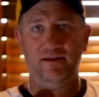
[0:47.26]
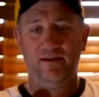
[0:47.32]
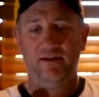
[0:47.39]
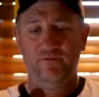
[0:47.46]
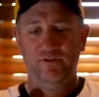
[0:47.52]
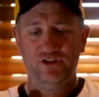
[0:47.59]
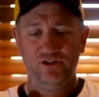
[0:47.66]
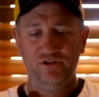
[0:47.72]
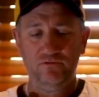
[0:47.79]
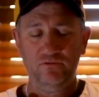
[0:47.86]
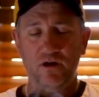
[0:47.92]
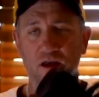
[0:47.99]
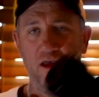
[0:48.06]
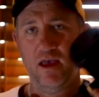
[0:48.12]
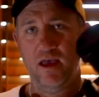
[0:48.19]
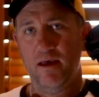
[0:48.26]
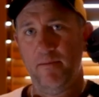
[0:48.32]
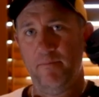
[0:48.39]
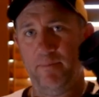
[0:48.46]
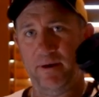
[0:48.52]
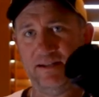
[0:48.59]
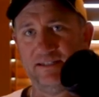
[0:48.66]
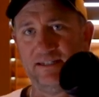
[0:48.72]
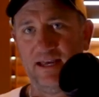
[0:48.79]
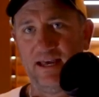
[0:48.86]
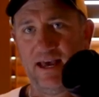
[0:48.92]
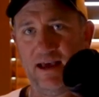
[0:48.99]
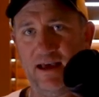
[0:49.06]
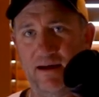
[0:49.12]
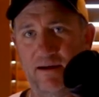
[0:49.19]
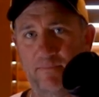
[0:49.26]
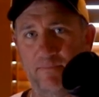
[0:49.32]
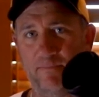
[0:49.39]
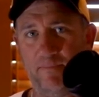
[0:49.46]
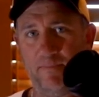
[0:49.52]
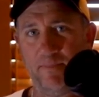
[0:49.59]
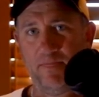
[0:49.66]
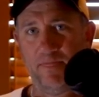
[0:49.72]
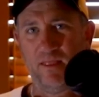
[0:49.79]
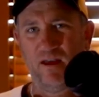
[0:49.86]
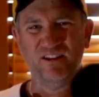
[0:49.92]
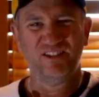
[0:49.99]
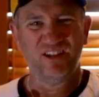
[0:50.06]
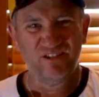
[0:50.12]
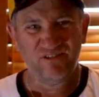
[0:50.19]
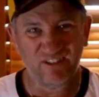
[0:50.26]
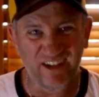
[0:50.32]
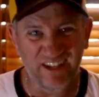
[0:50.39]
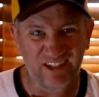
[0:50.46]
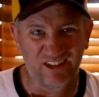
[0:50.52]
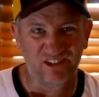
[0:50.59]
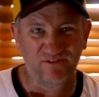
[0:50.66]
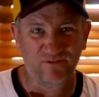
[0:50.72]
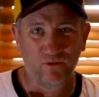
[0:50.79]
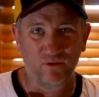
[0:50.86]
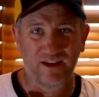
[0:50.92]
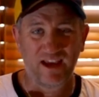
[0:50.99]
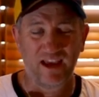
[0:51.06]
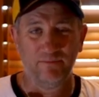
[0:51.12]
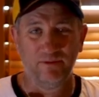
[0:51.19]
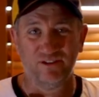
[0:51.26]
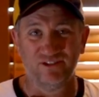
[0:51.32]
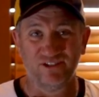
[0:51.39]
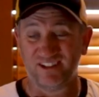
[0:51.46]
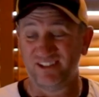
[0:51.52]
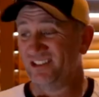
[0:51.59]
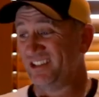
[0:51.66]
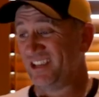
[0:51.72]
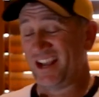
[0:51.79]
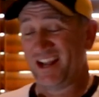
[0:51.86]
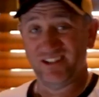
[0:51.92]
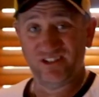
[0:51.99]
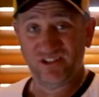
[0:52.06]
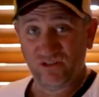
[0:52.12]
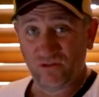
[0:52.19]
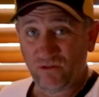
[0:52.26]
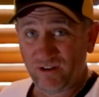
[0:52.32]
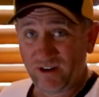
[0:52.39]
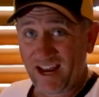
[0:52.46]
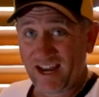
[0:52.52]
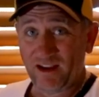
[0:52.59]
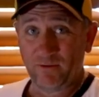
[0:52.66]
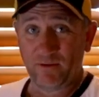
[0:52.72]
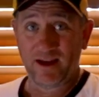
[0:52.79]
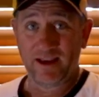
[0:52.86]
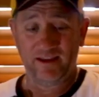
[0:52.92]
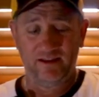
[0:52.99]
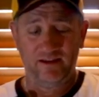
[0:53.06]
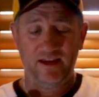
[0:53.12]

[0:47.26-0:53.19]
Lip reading: original. But I don't really use 4K because I just can't store it anyway.